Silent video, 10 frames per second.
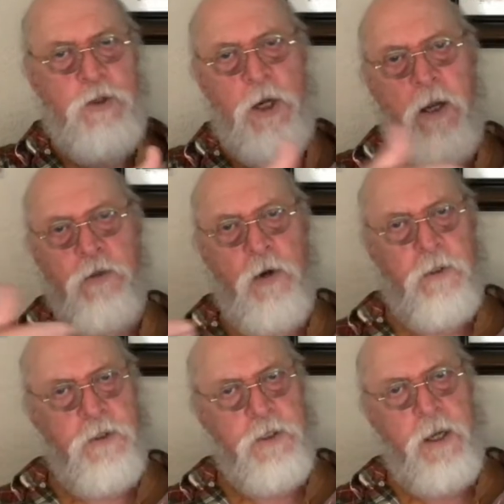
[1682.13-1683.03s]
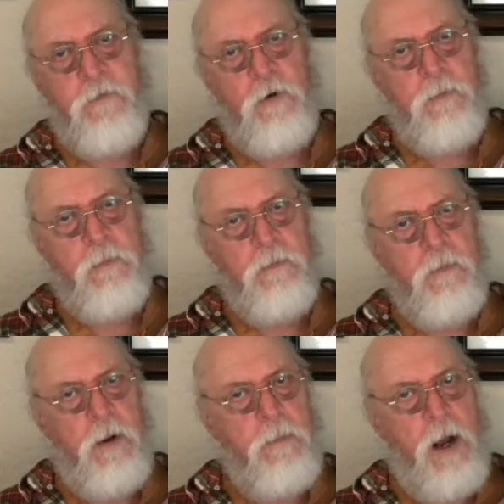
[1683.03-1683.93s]
a child trying to sever
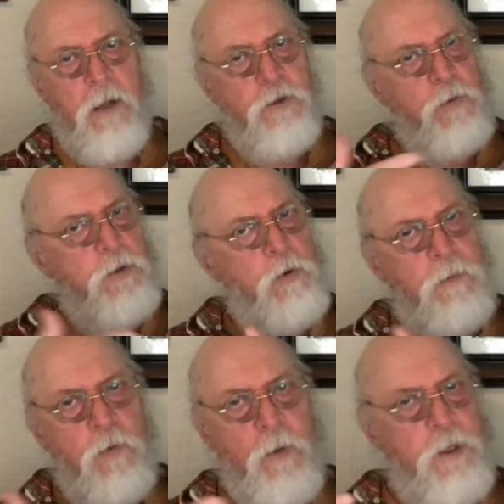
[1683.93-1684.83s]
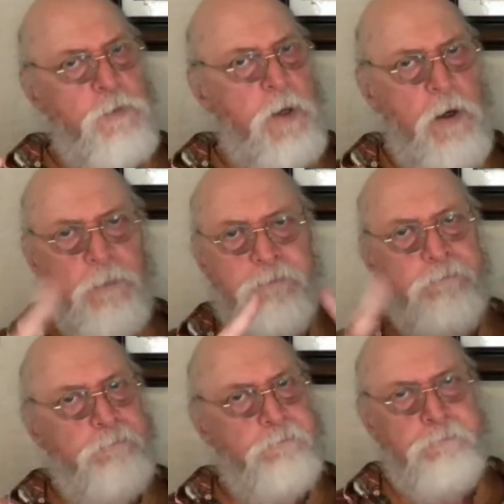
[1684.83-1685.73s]
a bond to a normal range parent.
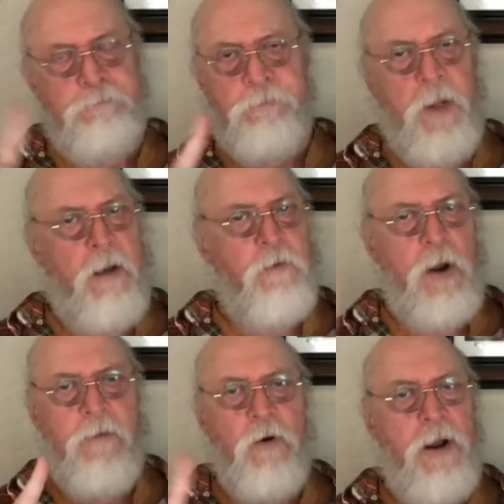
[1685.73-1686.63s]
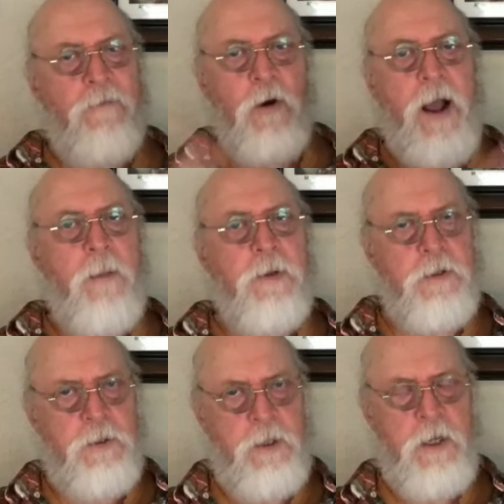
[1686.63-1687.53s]
Never, ever, ever
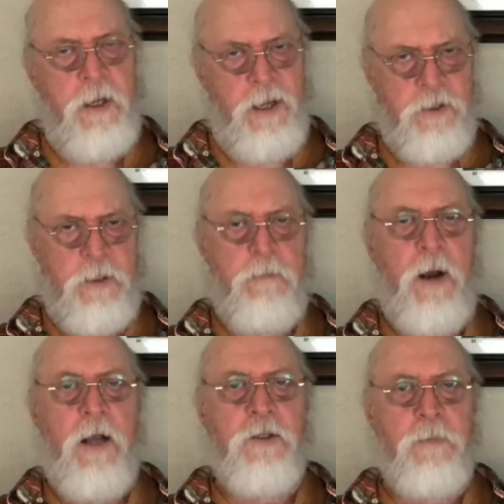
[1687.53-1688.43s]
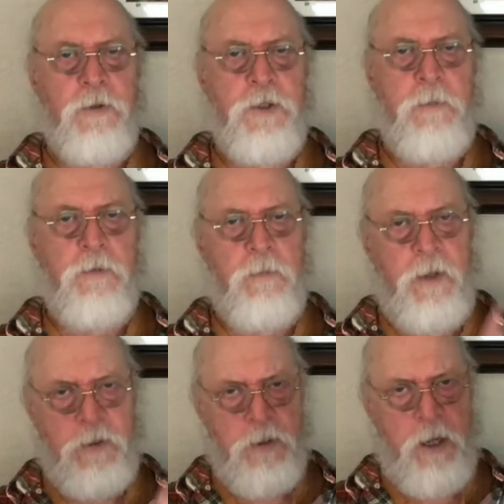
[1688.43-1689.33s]
happens. That's an impossible symptom.
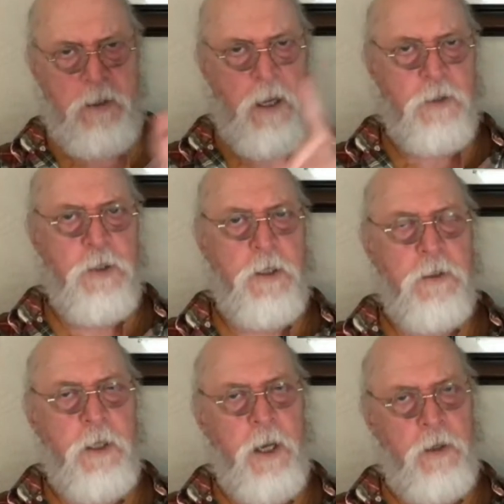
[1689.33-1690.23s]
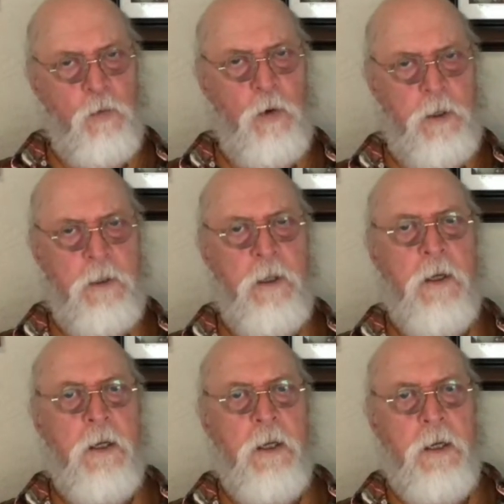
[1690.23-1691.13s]
That's diagnostic indicator 1.
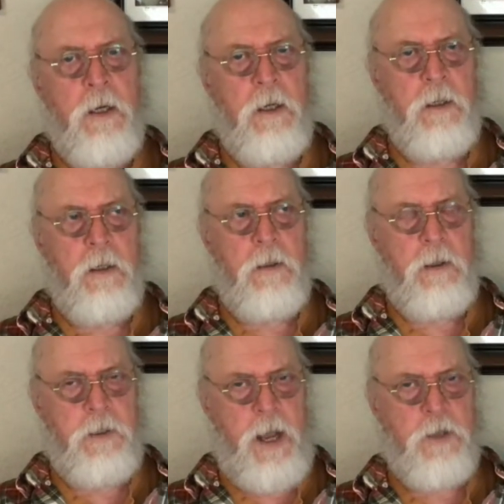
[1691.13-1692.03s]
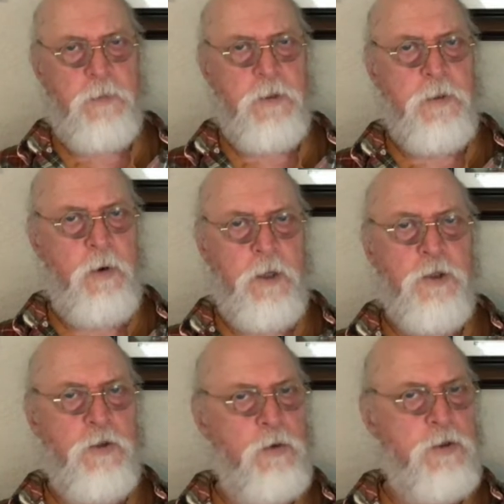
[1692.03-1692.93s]
Attachment
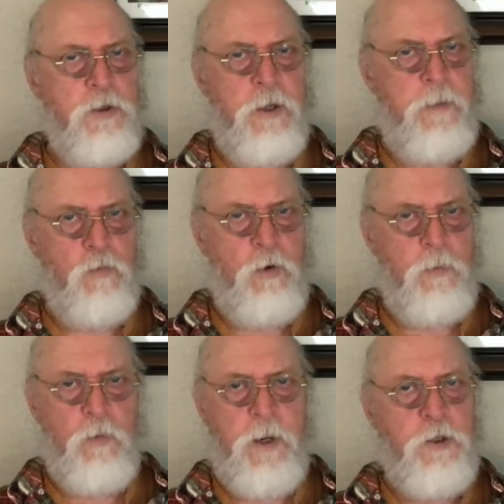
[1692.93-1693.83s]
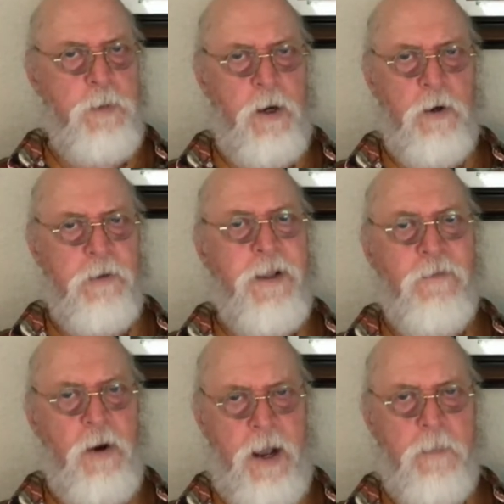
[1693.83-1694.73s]
suppression towards a normal range parent
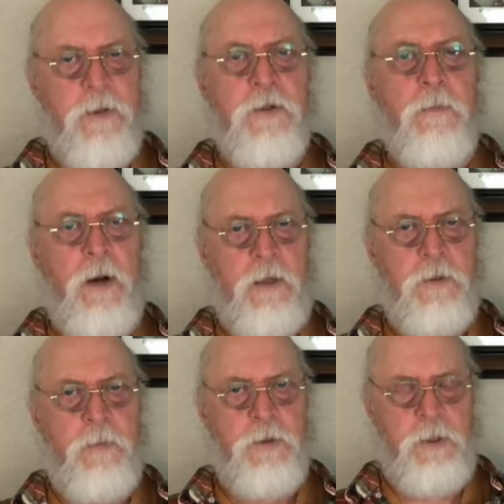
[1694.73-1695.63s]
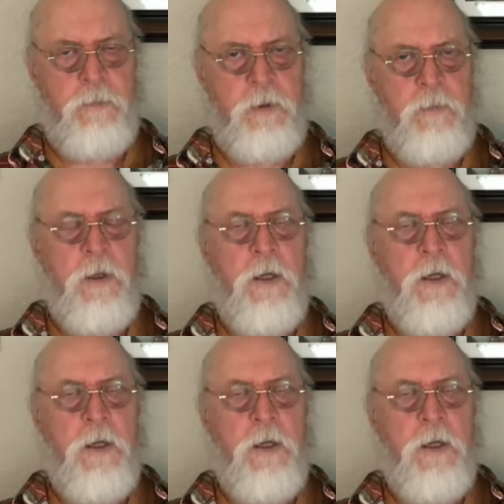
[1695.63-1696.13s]
never happens. Impossible symptom.